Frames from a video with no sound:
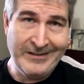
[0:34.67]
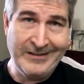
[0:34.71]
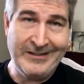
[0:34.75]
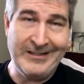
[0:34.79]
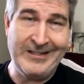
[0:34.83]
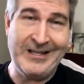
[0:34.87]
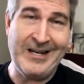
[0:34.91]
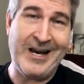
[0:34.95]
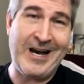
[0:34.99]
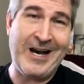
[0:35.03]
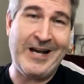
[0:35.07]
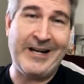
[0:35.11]

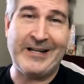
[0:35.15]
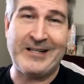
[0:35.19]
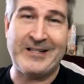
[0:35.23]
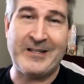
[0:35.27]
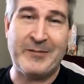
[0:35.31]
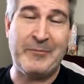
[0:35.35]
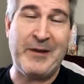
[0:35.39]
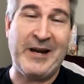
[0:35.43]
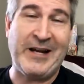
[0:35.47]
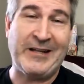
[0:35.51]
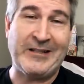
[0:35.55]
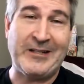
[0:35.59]
not
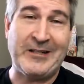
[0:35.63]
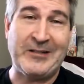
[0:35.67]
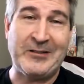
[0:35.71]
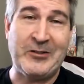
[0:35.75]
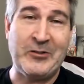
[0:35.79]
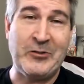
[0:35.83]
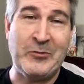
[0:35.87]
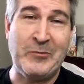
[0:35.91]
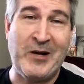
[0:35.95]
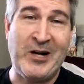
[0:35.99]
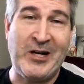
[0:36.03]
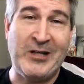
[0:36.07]
expecting
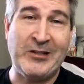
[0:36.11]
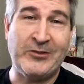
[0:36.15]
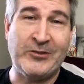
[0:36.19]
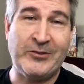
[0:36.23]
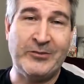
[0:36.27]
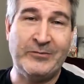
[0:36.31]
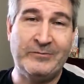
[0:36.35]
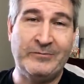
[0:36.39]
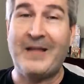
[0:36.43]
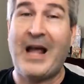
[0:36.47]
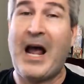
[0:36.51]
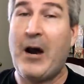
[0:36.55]
too
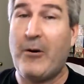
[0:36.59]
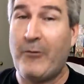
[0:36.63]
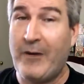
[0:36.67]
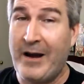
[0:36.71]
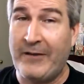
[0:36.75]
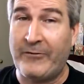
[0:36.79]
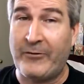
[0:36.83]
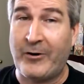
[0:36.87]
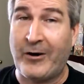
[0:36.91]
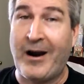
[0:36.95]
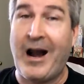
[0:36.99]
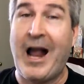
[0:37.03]
much.
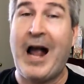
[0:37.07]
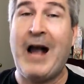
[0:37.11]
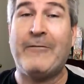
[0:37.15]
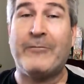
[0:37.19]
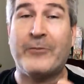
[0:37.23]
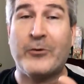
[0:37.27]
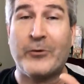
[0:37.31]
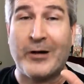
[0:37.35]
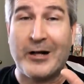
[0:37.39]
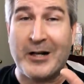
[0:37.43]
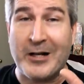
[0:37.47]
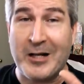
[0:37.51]
However,
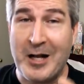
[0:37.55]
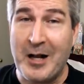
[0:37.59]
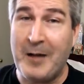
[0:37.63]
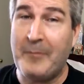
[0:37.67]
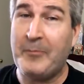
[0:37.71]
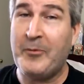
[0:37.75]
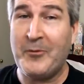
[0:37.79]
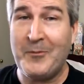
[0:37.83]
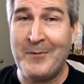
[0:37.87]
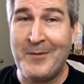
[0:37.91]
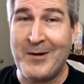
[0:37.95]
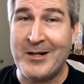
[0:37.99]
after a
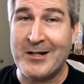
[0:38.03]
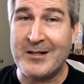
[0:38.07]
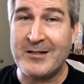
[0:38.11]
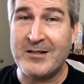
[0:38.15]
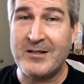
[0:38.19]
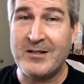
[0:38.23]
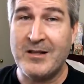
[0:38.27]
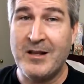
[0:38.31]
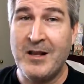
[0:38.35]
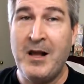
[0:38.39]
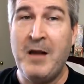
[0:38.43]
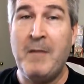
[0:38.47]
couple
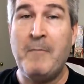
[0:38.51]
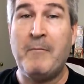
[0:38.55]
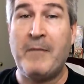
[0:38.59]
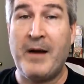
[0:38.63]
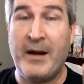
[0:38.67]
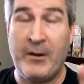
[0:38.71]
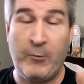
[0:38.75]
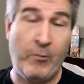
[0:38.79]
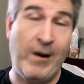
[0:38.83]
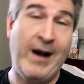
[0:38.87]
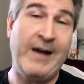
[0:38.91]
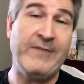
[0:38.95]
months,
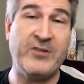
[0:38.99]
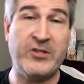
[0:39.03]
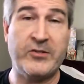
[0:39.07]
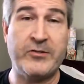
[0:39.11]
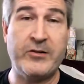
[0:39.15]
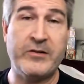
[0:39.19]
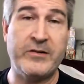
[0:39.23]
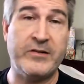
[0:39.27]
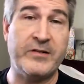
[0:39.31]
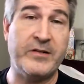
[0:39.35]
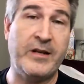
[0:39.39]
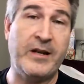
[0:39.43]
my wife
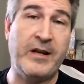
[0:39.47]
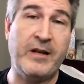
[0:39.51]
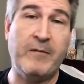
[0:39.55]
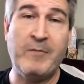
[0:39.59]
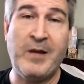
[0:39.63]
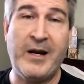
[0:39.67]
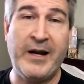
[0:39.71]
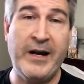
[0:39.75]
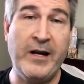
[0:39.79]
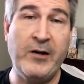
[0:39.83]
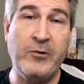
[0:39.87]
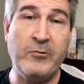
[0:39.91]
started saying
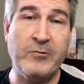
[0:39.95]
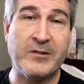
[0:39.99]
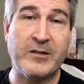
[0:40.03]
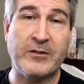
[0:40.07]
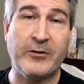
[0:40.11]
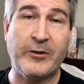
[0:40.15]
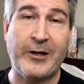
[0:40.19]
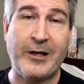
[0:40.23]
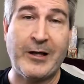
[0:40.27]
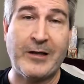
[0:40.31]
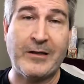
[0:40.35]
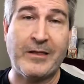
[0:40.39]
my hair was
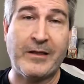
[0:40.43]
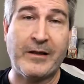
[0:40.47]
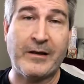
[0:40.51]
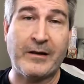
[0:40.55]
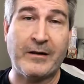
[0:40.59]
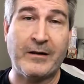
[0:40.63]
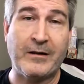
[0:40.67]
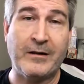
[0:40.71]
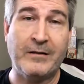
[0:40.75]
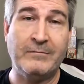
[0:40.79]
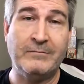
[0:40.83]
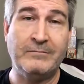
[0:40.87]
looking
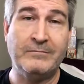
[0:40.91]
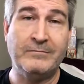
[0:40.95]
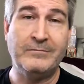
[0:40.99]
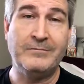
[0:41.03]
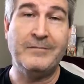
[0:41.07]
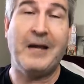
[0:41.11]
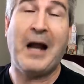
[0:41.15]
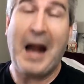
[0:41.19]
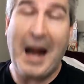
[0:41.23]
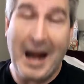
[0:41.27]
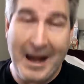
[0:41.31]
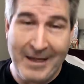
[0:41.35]
thicker.
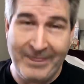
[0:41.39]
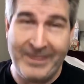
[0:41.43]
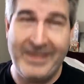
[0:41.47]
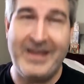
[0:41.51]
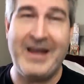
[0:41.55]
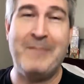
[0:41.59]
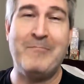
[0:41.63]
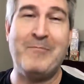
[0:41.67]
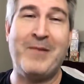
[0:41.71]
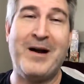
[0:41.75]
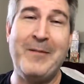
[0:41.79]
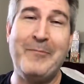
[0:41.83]
And
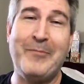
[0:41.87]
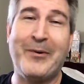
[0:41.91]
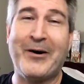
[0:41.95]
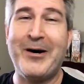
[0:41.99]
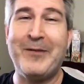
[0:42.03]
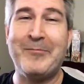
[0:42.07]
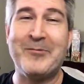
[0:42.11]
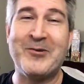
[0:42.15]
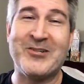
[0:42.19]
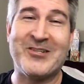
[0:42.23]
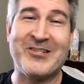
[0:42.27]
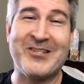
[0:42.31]
then my
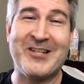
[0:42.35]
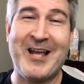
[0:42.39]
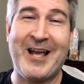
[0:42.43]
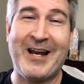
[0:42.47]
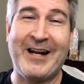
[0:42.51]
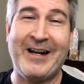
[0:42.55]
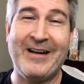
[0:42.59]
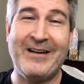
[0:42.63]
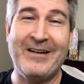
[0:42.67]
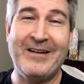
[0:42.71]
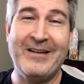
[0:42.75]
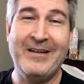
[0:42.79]
barber
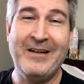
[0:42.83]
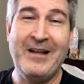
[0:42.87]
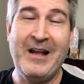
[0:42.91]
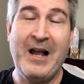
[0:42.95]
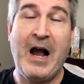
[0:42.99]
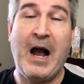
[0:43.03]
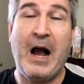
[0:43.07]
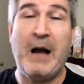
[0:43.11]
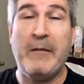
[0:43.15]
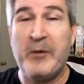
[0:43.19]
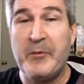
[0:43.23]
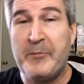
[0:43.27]
said it.
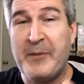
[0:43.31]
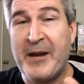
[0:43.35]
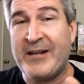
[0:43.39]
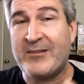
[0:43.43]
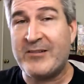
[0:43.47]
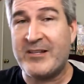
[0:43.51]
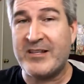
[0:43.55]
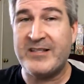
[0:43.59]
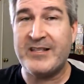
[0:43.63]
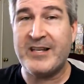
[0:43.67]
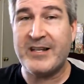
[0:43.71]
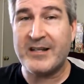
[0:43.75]
I'm
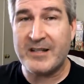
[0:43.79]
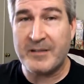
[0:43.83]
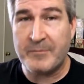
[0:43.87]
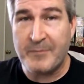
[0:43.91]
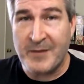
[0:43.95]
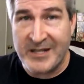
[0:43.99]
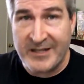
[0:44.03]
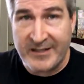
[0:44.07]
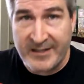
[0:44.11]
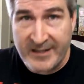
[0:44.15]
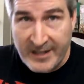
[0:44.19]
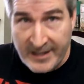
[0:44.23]
about six
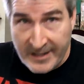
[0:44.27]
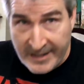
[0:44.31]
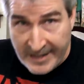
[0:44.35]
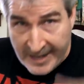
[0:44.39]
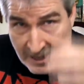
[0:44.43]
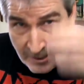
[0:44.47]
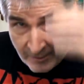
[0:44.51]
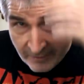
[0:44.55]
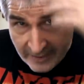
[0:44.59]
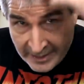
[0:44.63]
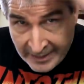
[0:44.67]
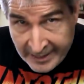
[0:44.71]
months in
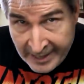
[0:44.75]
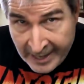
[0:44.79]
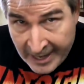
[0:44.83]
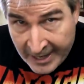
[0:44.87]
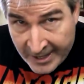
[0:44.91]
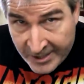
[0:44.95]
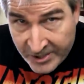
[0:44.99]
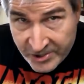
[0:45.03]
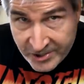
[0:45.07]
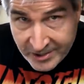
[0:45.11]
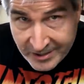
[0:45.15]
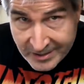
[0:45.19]
now, and
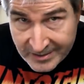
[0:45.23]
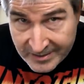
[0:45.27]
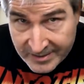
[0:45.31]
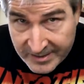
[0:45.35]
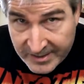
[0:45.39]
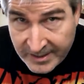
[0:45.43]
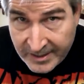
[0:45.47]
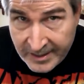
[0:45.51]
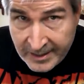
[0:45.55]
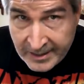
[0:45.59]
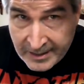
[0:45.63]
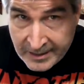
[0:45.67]
as you can
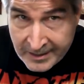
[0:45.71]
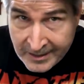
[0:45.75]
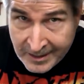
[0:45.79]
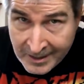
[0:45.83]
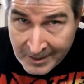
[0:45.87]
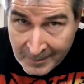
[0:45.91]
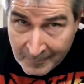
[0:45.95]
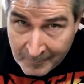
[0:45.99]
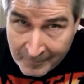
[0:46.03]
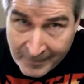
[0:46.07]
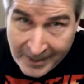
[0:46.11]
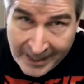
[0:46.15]
see,
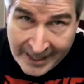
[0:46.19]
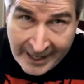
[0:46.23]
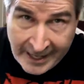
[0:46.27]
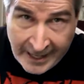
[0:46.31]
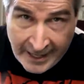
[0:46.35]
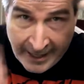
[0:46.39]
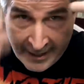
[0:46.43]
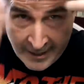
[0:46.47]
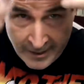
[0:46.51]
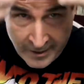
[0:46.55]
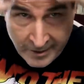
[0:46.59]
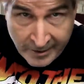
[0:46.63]
my
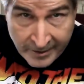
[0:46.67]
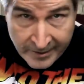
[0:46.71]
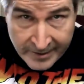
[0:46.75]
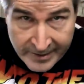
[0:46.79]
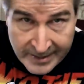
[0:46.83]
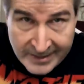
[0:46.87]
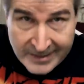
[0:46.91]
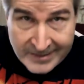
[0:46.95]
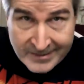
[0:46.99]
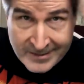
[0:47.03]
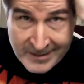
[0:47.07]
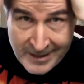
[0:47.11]
hair
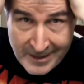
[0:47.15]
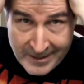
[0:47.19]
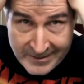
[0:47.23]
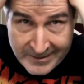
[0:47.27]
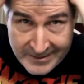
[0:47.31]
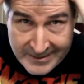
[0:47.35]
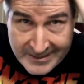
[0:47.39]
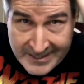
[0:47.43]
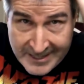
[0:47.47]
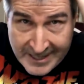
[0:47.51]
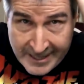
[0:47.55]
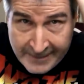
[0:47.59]
is
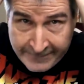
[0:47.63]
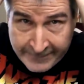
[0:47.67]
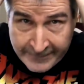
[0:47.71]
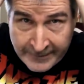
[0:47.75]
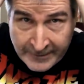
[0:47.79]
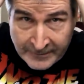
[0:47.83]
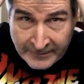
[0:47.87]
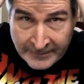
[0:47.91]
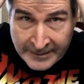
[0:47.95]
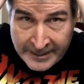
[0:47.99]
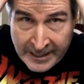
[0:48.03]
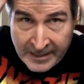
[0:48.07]

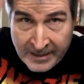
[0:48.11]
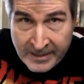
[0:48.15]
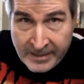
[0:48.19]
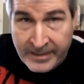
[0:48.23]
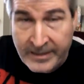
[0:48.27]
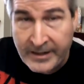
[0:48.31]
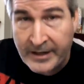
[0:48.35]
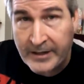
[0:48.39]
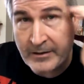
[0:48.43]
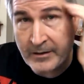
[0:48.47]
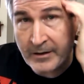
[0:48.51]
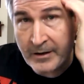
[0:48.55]
definitely
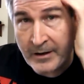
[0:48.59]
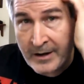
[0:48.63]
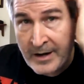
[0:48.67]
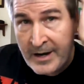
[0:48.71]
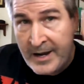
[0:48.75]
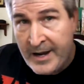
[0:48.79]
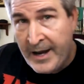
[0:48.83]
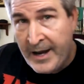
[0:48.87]
thicker.